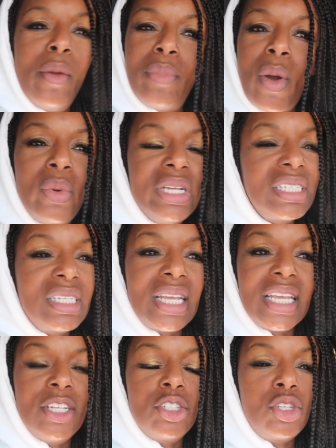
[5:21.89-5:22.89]
But we
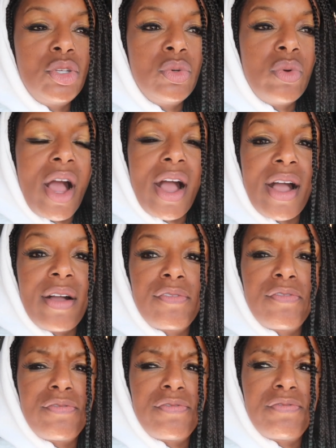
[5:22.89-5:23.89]
sticking to
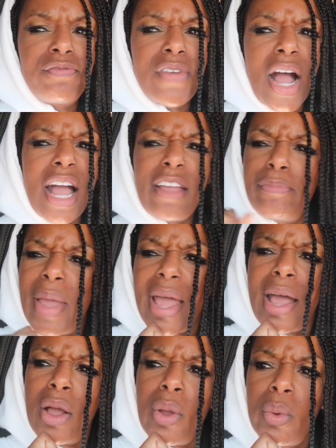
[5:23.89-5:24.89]
a 5
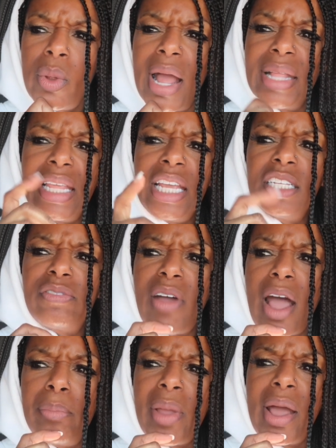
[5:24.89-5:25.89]
pound, I think it's
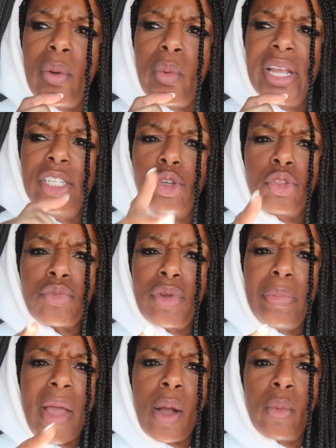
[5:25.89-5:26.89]
5 pound weights or
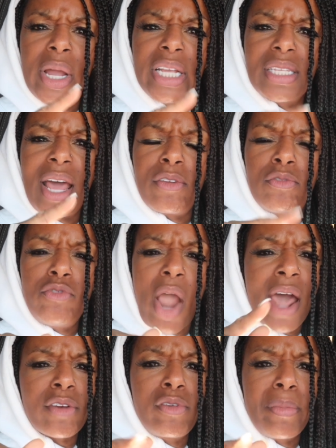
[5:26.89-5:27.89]
3 pound weights. I don't
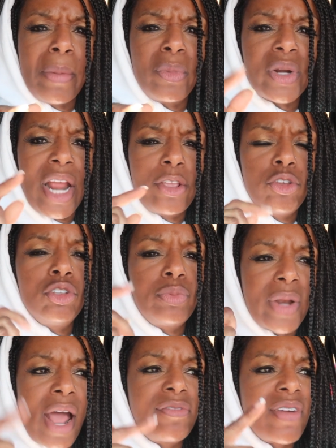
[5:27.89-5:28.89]
remember what I use,
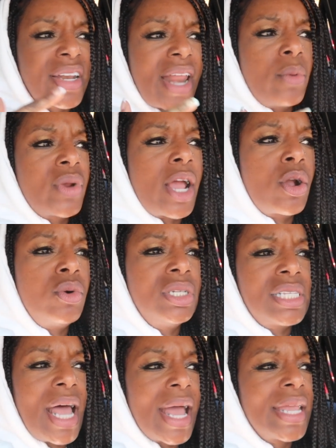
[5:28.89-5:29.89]
but I'll find out when I go
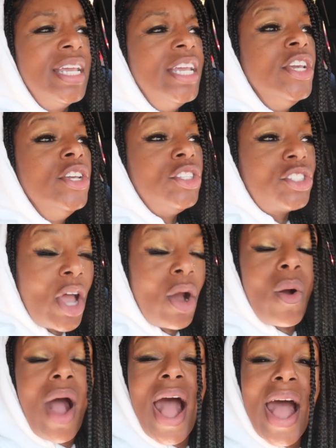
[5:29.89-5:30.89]
inside.
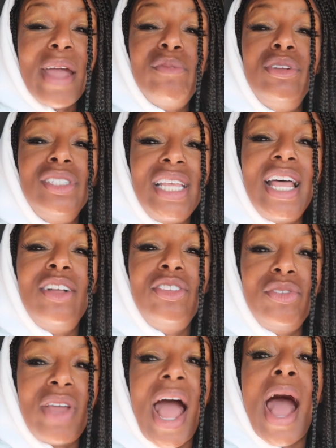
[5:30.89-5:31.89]
So I will tell
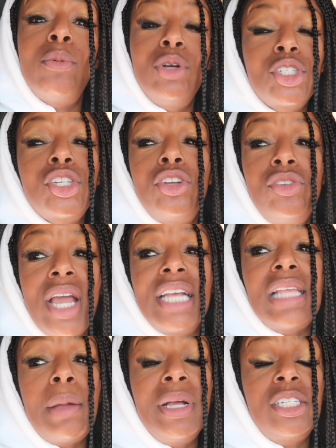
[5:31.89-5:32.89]
you guys, I will show you
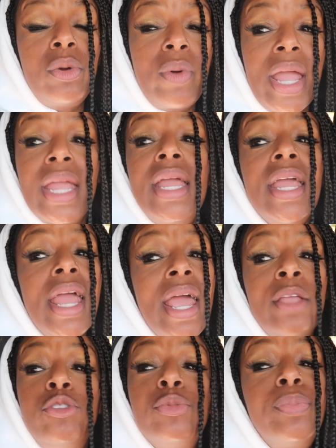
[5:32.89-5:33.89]
guys how much I weigh,
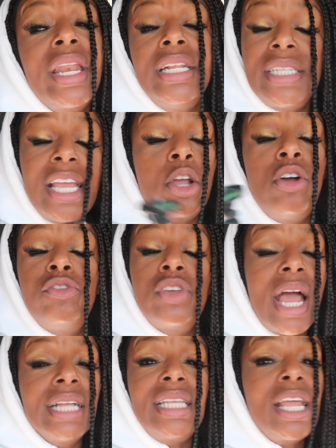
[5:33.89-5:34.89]
and you better take off.
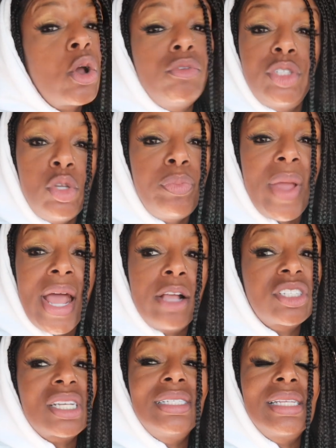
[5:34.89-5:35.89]
You gotta take off 2
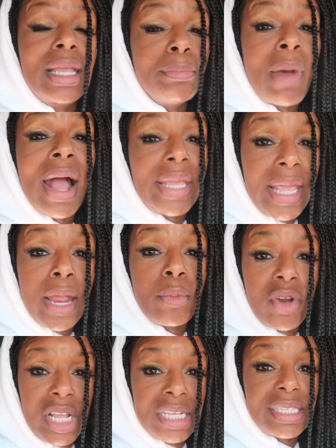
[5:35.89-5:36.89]
pounds because my
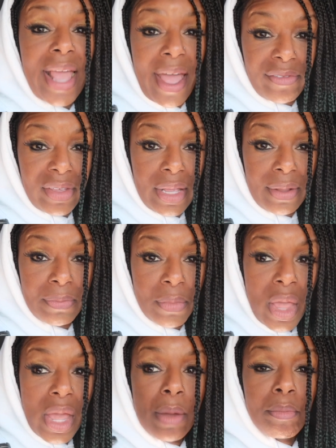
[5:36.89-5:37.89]
camera is heavy.
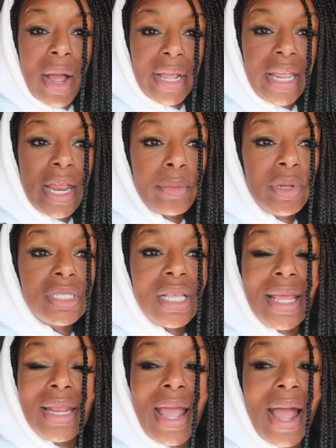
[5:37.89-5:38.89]
My camera's
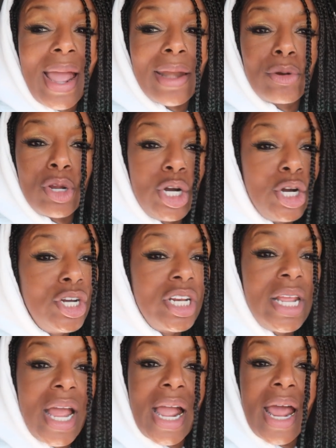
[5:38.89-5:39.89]
heavy. I got on a
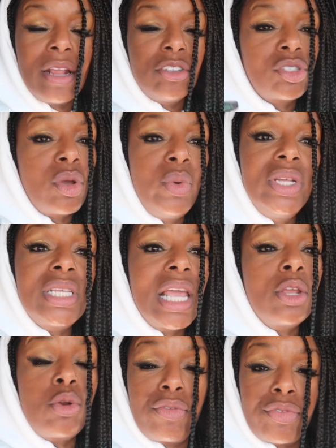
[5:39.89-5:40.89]
hoodie. So we
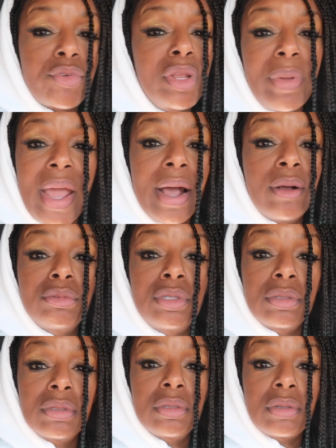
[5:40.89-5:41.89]
taking off 3
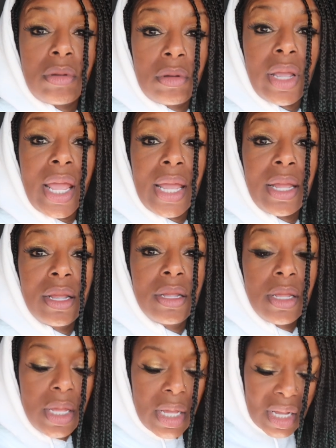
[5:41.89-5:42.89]
pounds, okay?
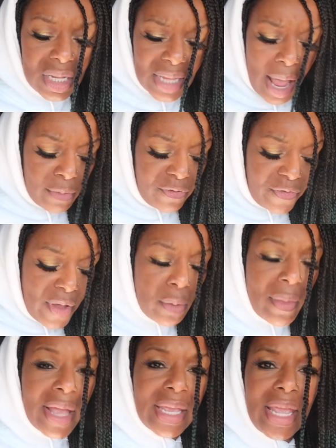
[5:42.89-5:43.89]
Because I
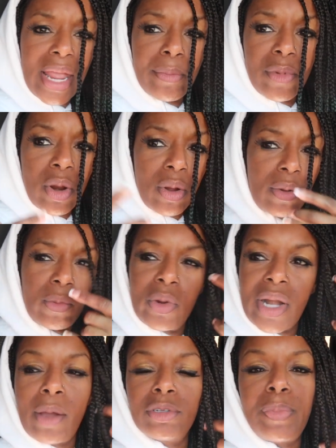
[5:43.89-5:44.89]
felt my camera
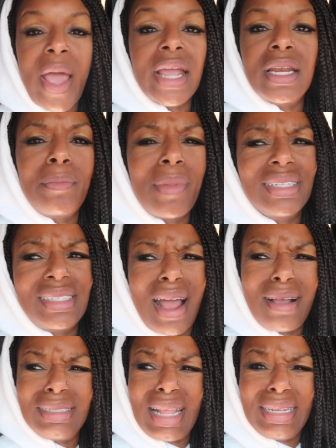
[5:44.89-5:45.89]
when I was packing up my
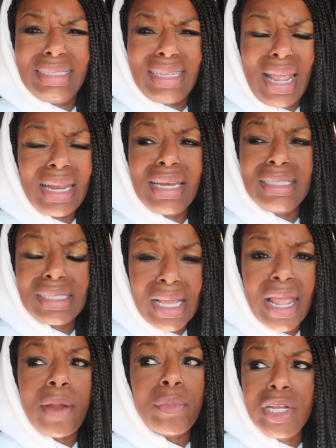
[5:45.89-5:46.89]
stuff. I was like, dang, this
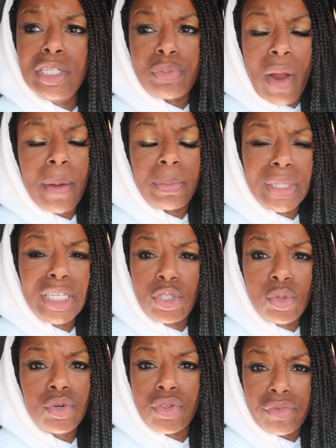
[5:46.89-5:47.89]
camera is probably
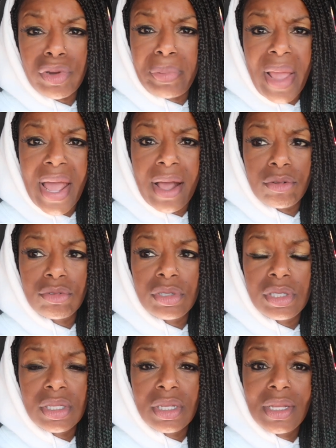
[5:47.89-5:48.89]
2 to 3
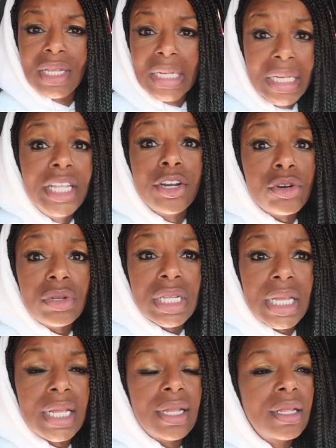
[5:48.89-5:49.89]
pounds,
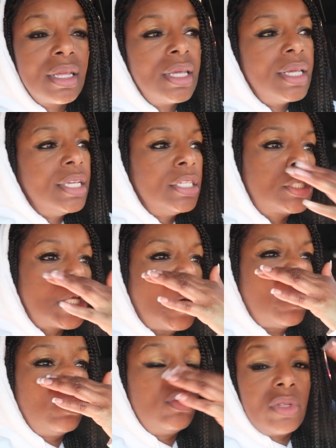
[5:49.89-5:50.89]
literally.
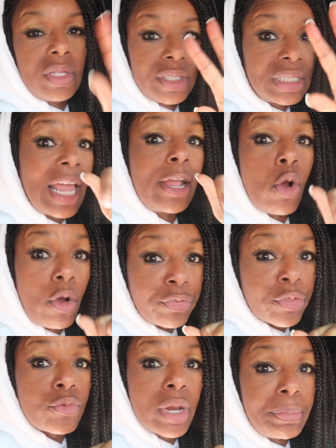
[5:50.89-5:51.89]
So take
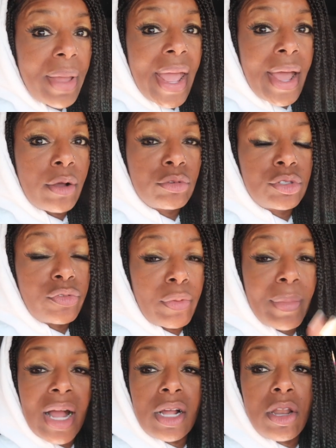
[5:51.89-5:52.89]
off 3 pounds
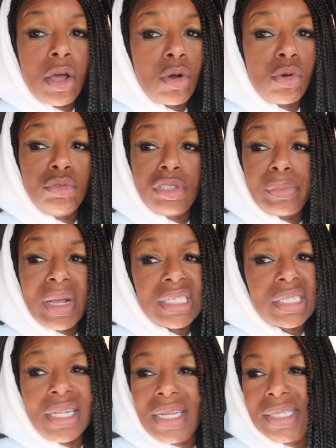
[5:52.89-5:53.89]
for my clothes and my
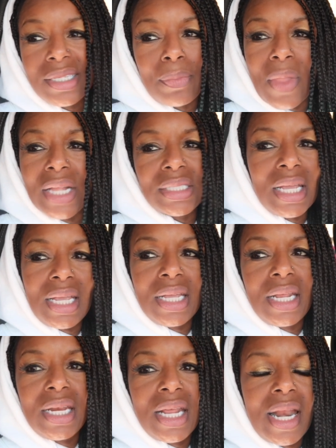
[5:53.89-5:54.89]
sneakers. I'm not
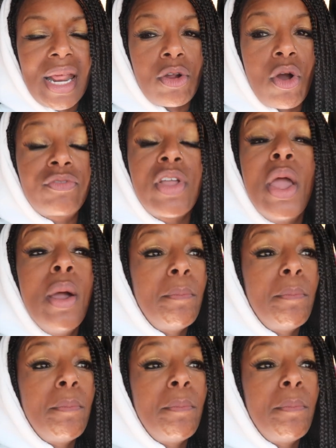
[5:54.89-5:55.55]
taking any of that off.